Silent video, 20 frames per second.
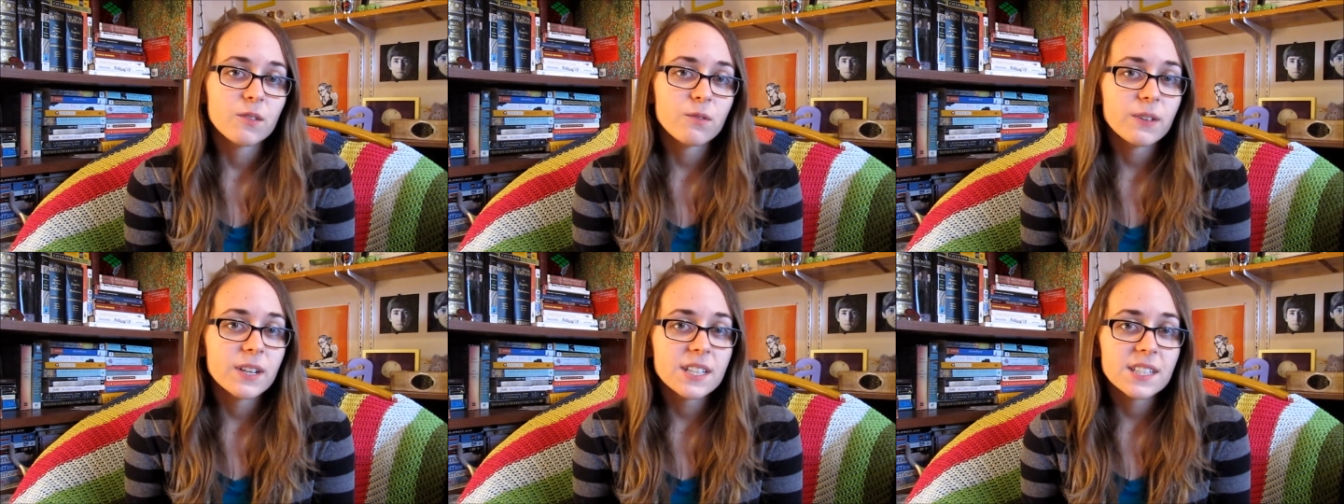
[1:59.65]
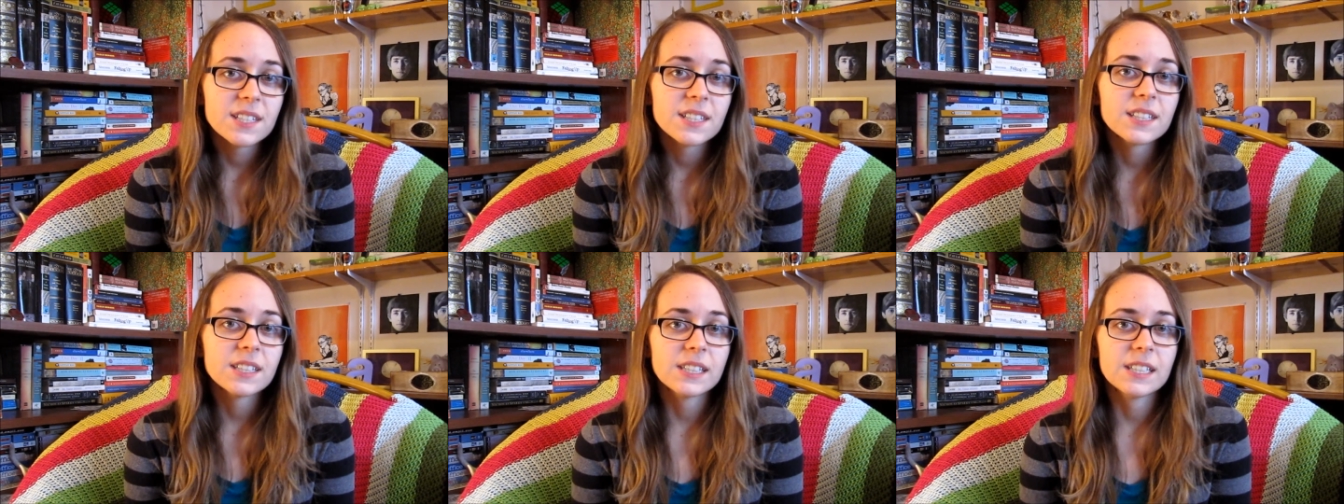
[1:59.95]

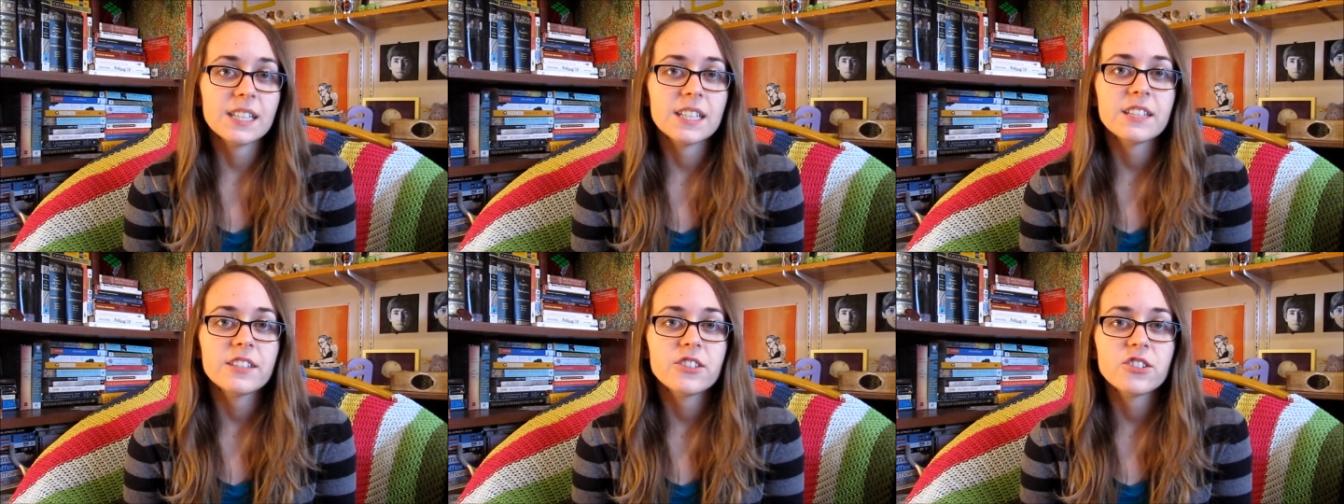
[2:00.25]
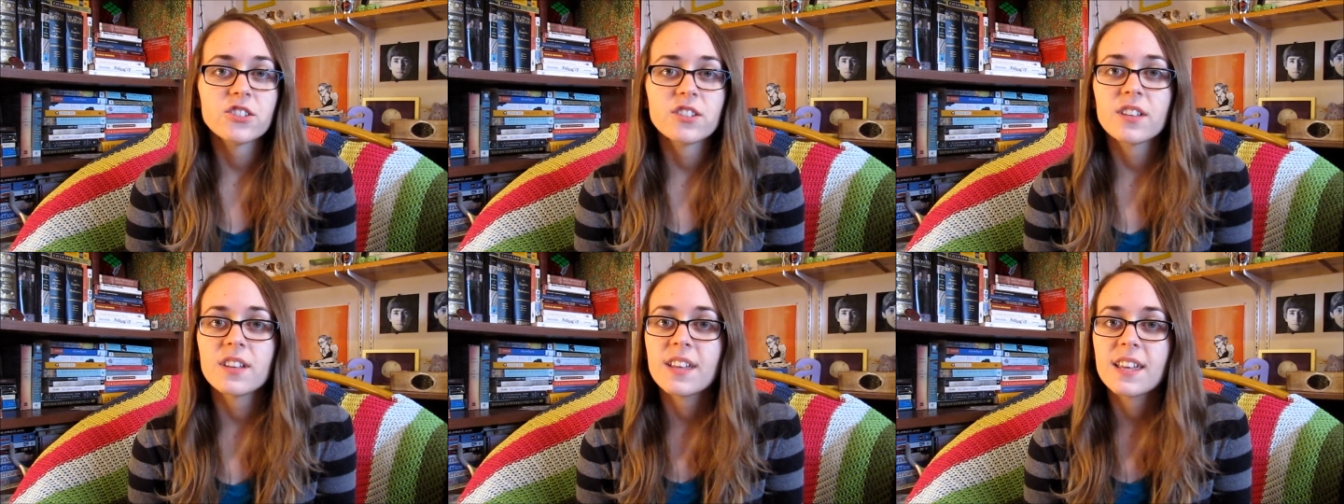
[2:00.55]
recently
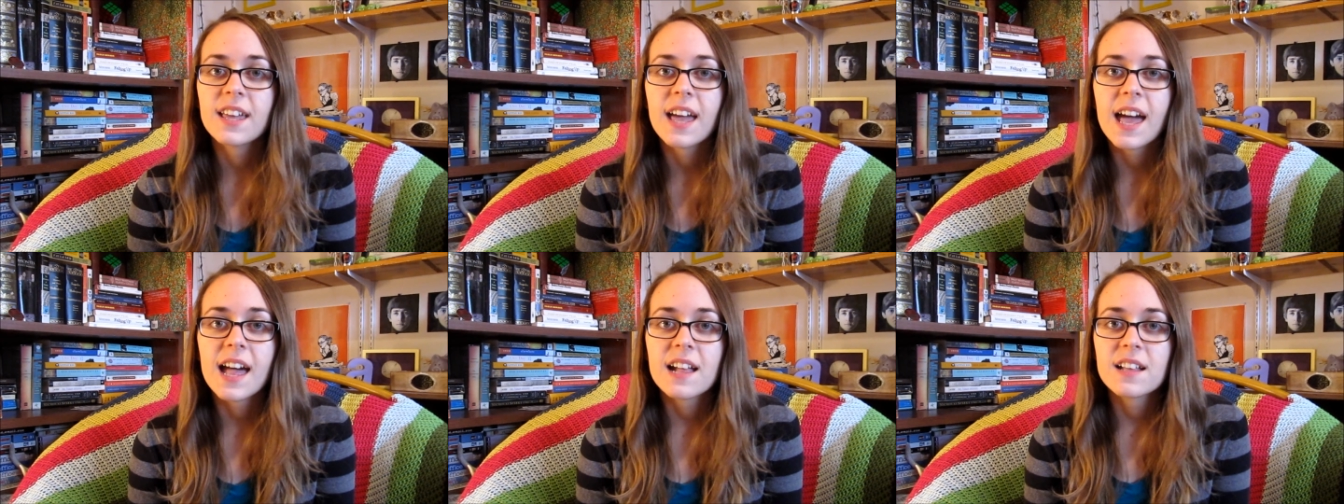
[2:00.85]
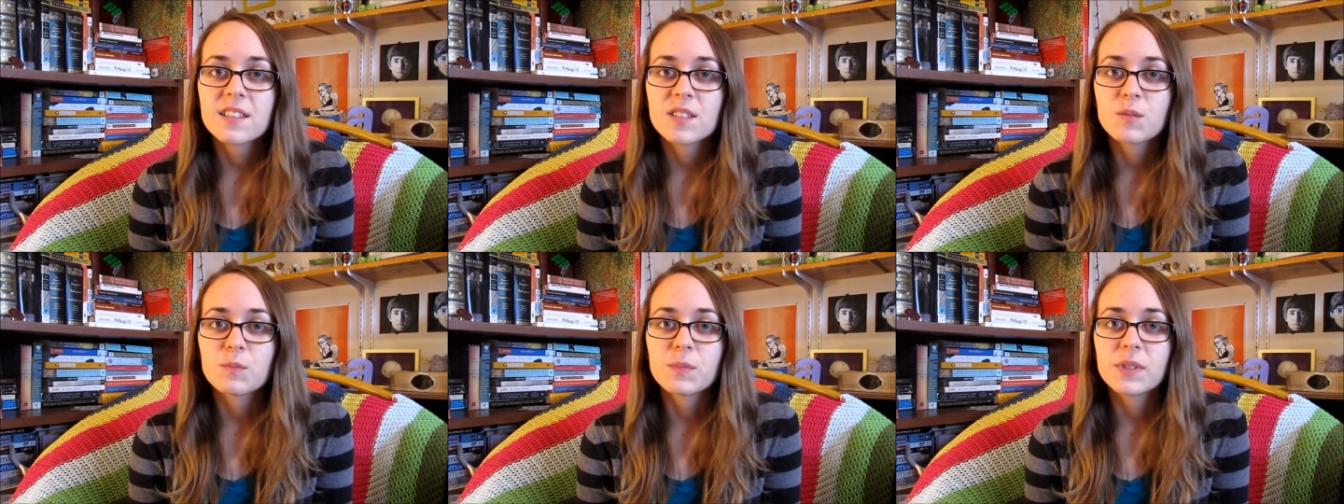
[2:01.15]
she
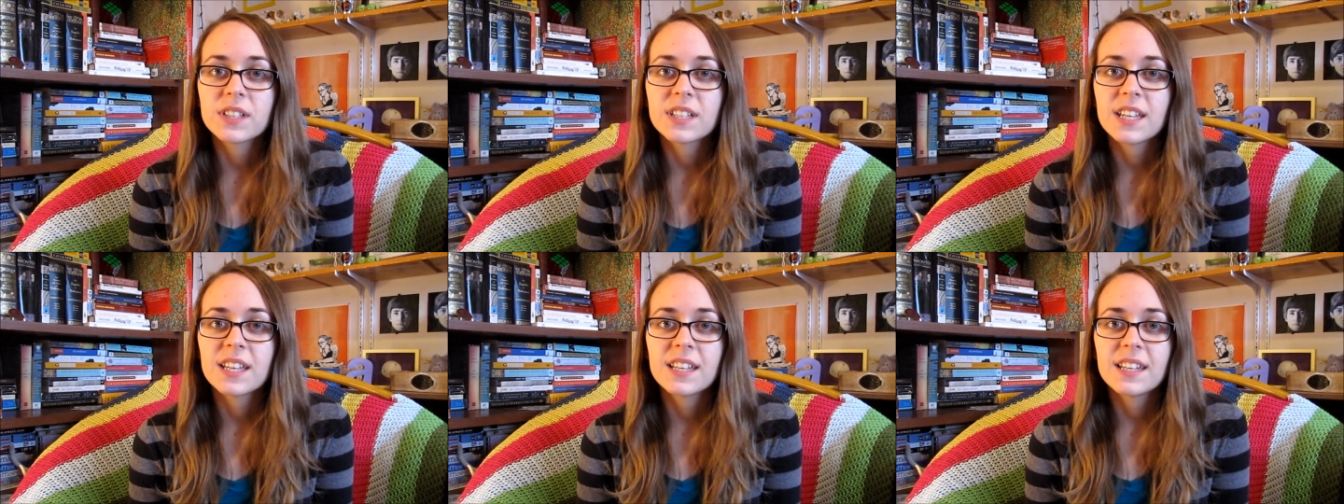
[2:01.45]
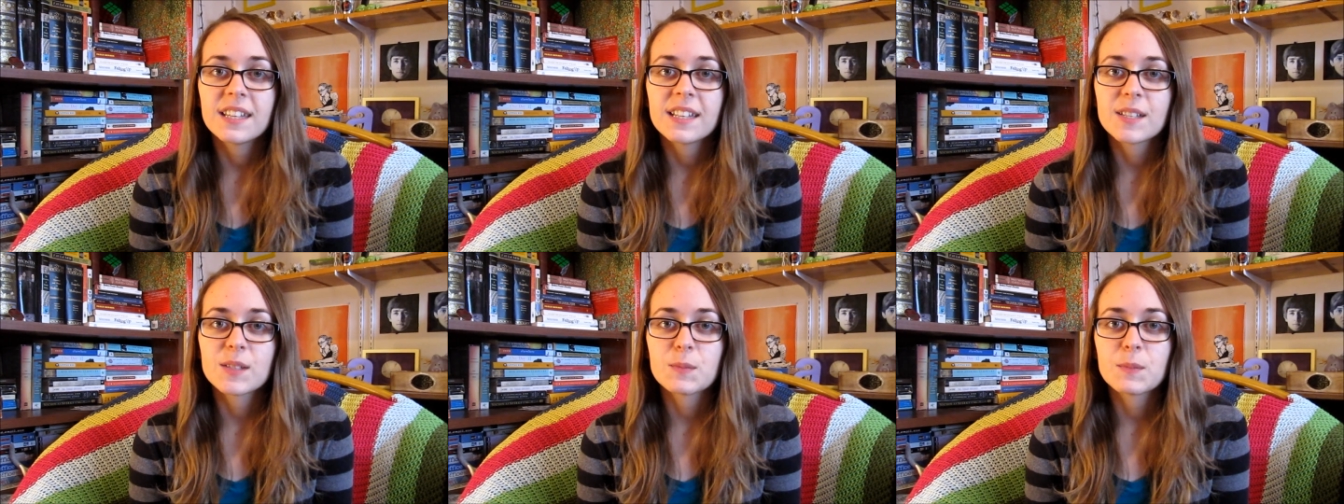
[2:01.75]
hasn't been
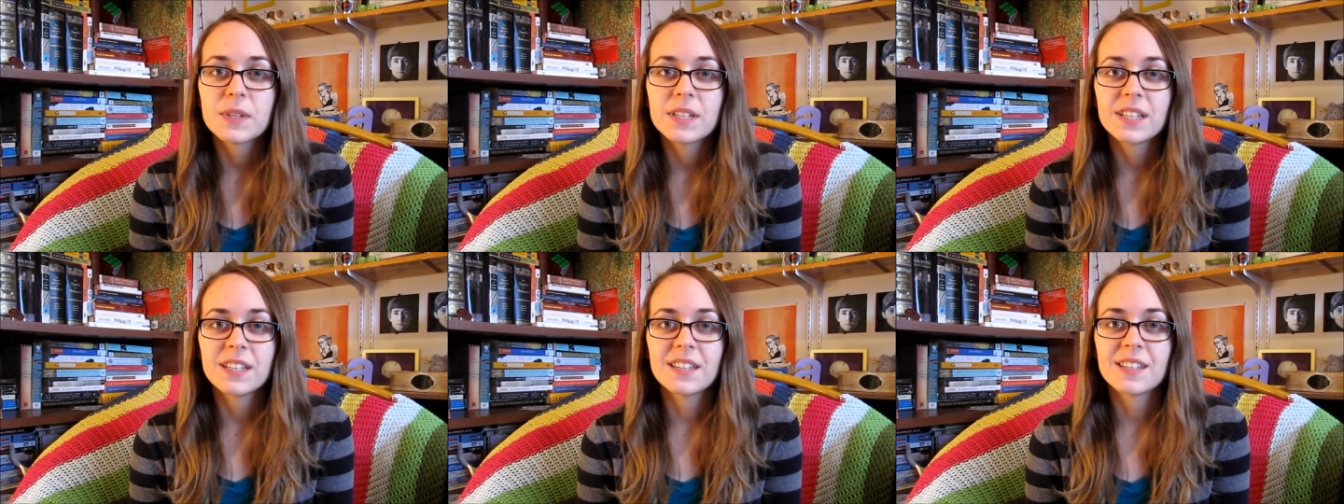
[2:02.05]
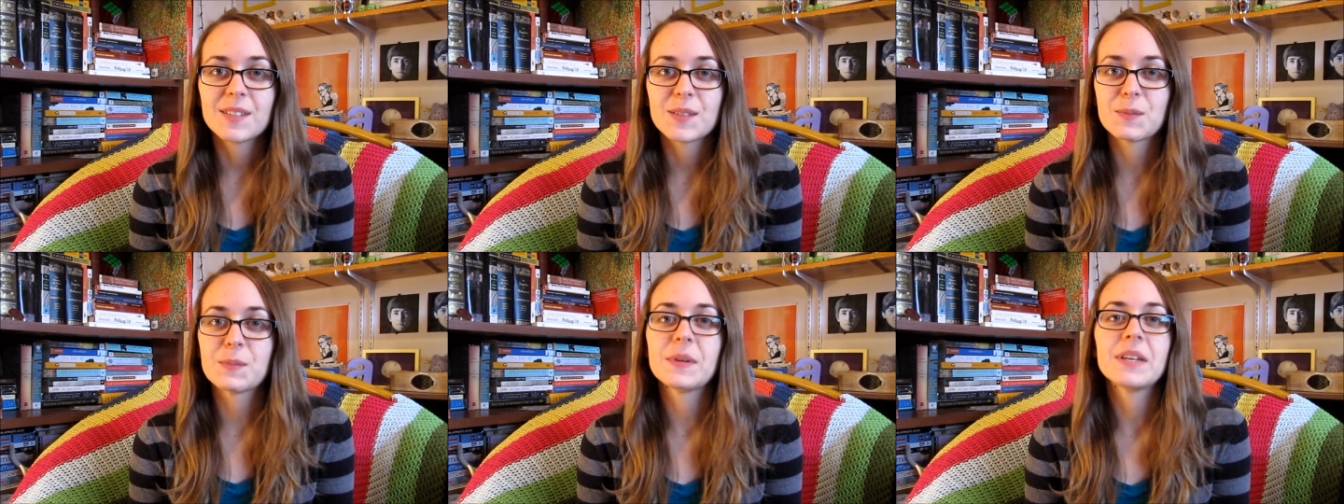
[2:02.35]
getting as many as